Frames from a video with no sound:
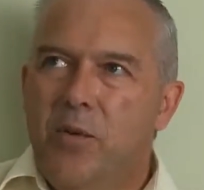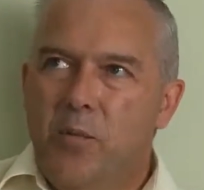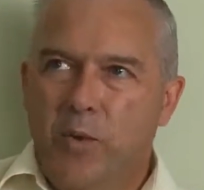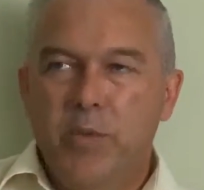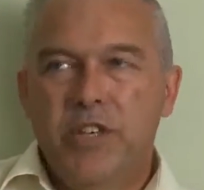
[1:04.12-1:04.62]

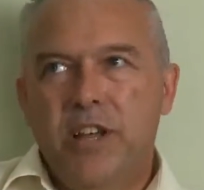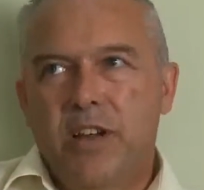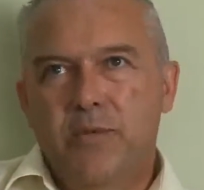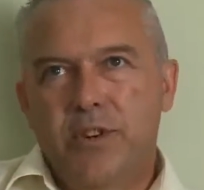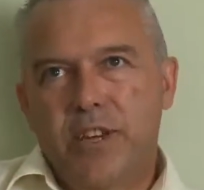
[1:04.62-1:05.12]
When we
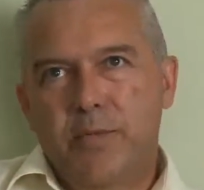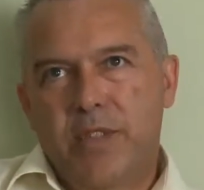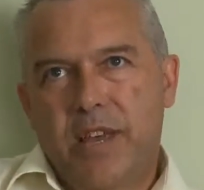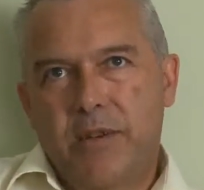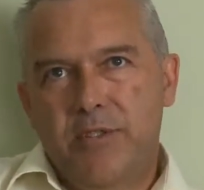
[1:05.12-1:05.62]
started working
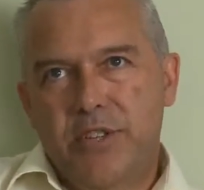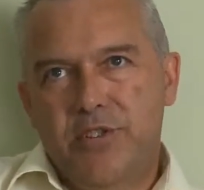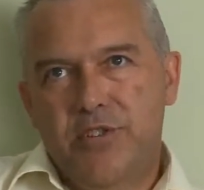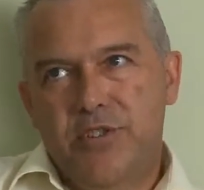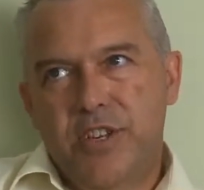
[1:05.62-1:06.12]
with the Housing
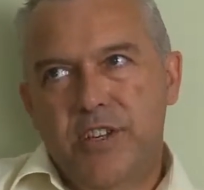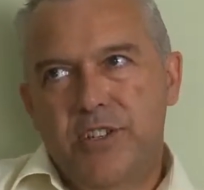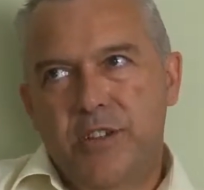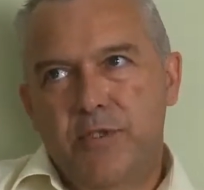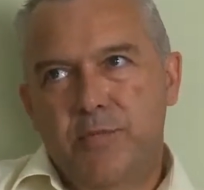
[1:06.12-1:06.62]

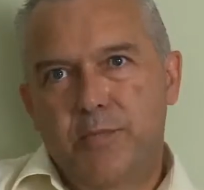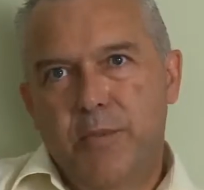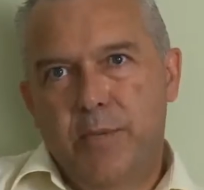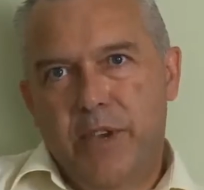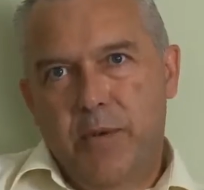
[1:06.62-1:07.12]
Association,
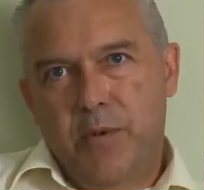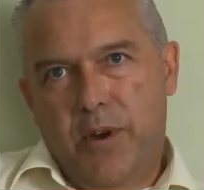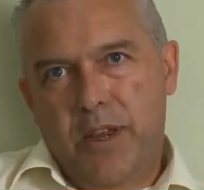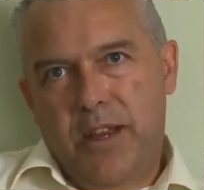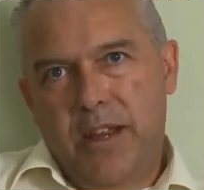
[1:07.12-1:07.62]
it became
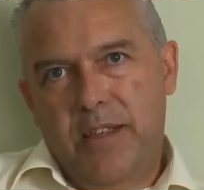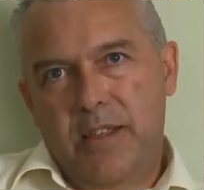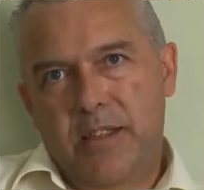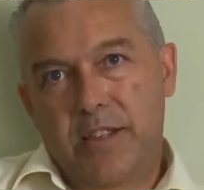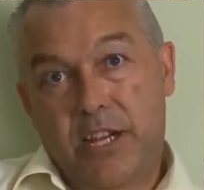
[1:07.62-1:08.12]
quite clear
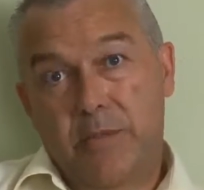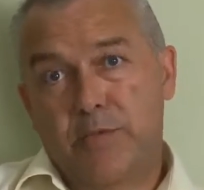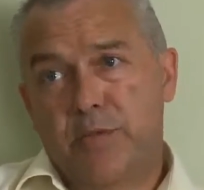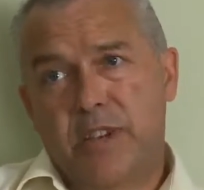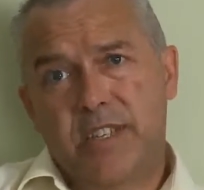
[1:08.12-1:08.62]
that the
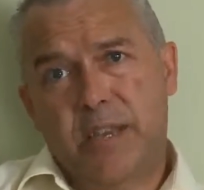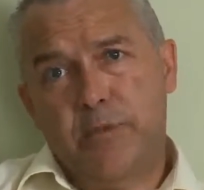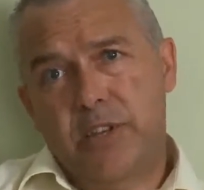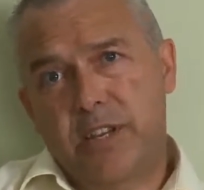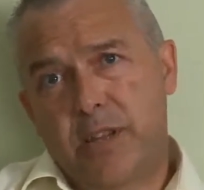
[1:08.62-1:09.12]
gentleman was
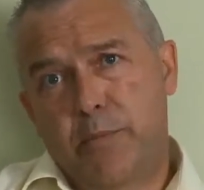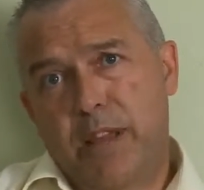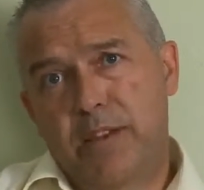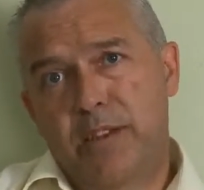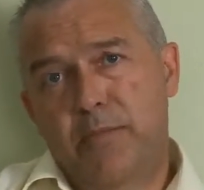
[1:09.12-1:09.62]
exceptionally
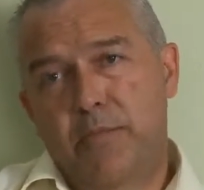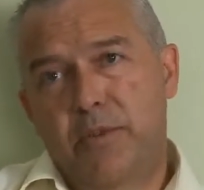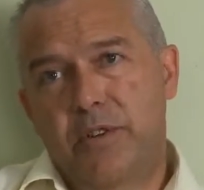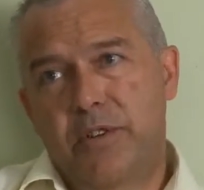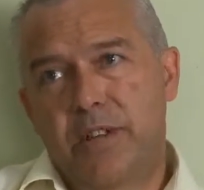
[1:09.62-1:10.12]
independent,
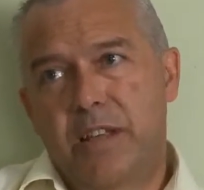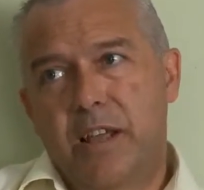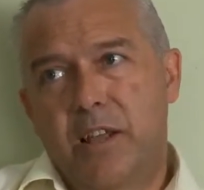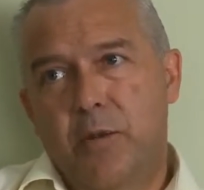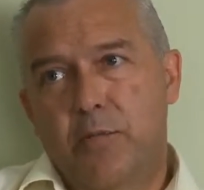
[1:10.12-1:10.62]
but
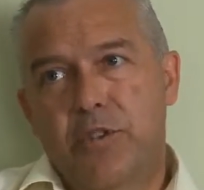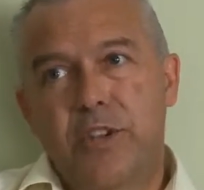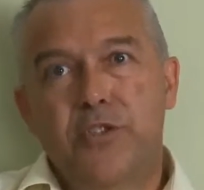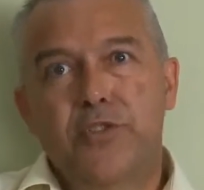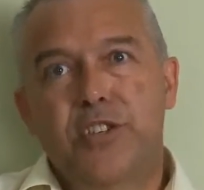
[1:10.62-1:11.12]

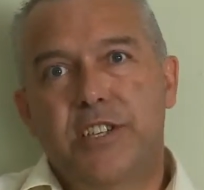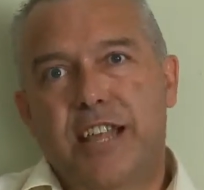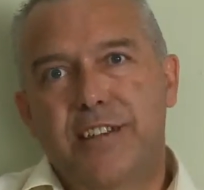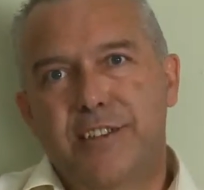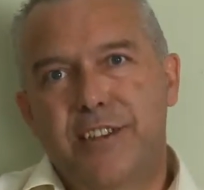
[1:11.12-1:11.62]
didn't
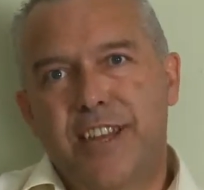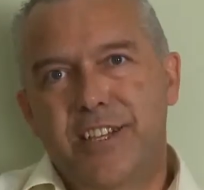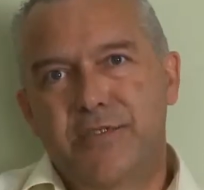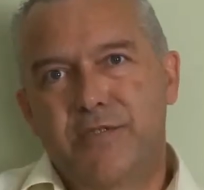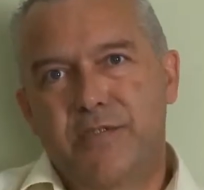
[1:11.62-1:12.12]
understand the
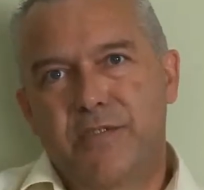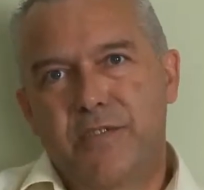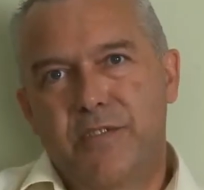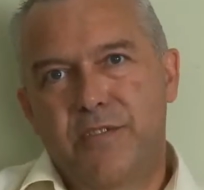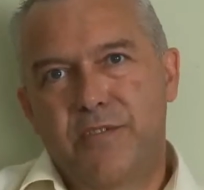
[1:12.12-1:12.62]
nature of
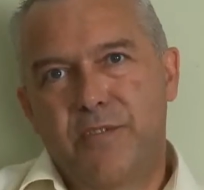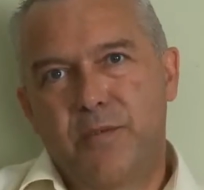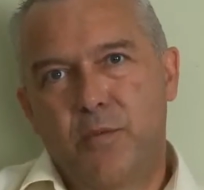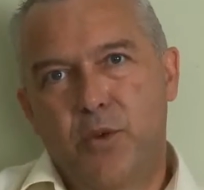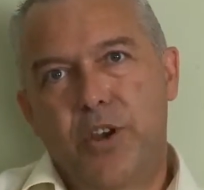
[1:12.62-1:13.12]

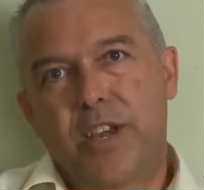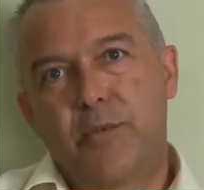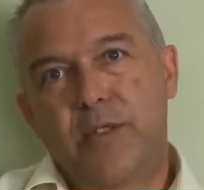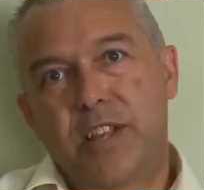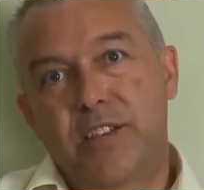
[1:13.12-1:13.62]

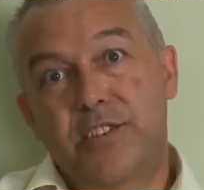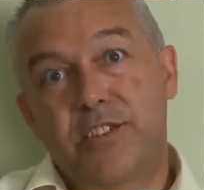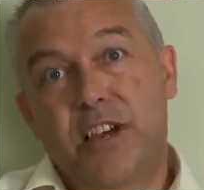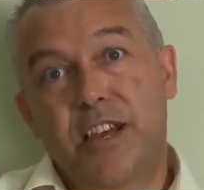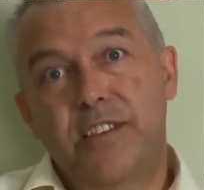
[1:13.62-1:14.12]
working within a
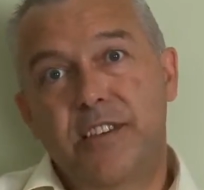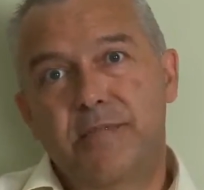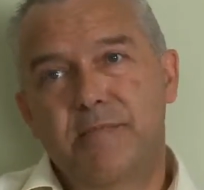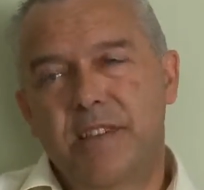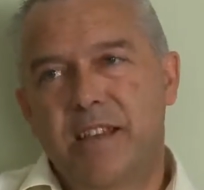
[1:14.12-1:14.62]
society
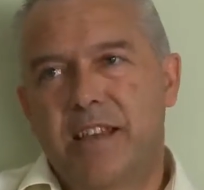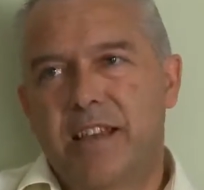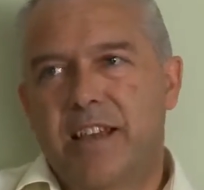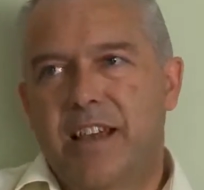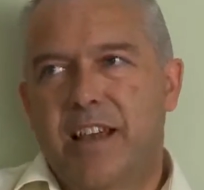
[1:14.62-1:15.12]

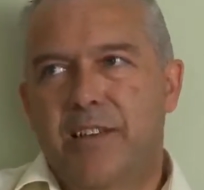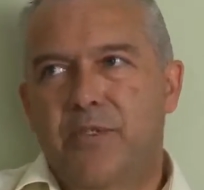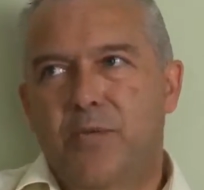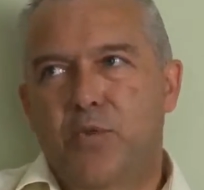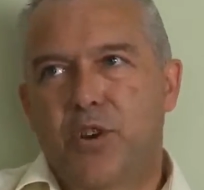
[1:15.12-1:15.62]

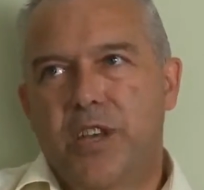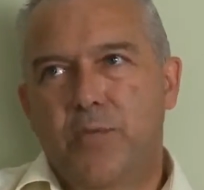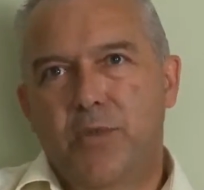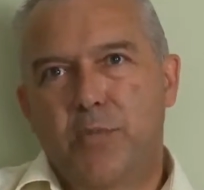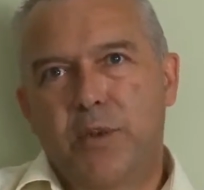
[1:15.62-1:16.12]
and
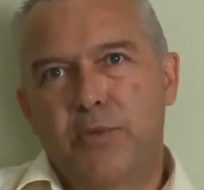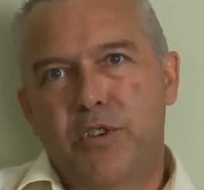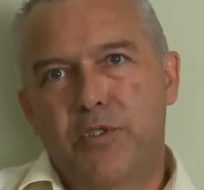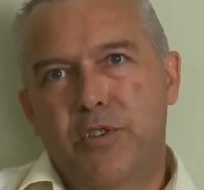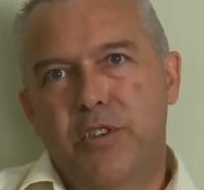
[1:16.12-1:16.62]
working with
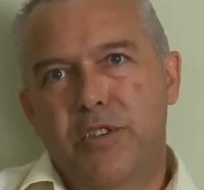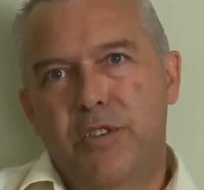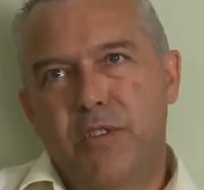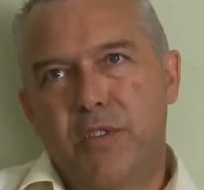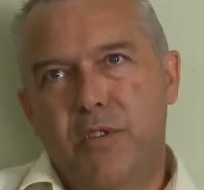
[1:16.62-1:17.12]
people other than
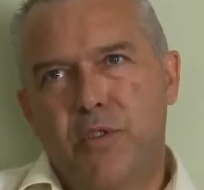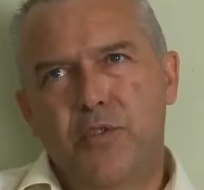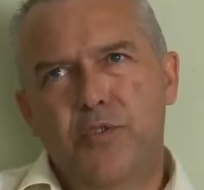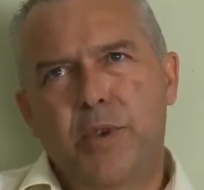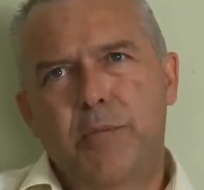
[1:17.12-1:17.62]

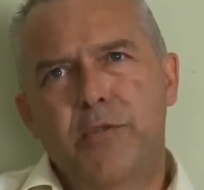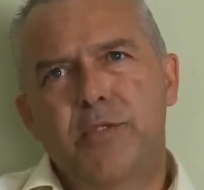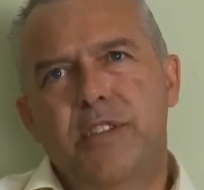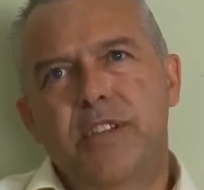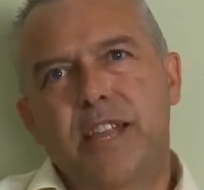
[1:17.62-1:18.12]
those people who
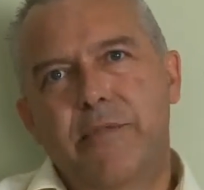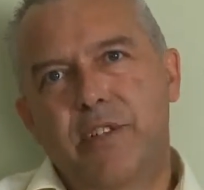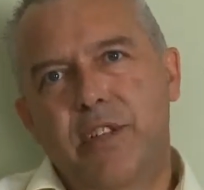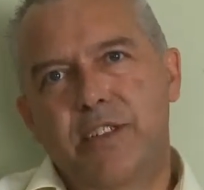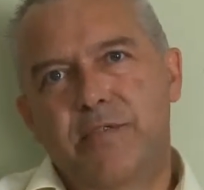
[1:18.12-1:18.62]
used to deliver
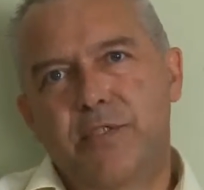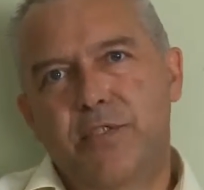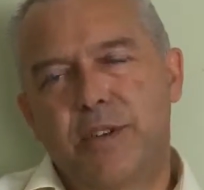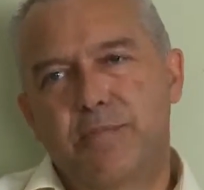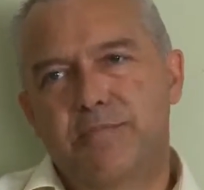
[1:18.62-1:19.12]
things
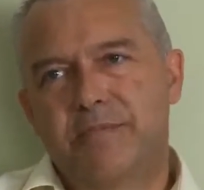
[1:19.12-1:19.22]
for him.